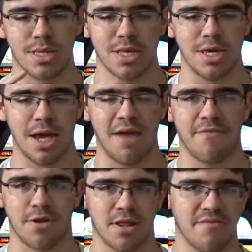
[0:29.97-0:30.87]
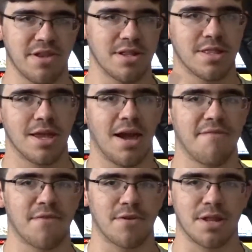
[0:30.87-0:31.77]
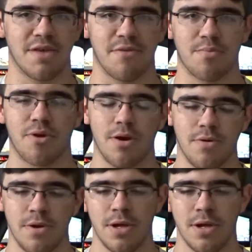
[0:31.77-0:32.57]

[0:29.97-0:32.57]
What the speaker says: the iPhone 11, the iPhone 11 Pro,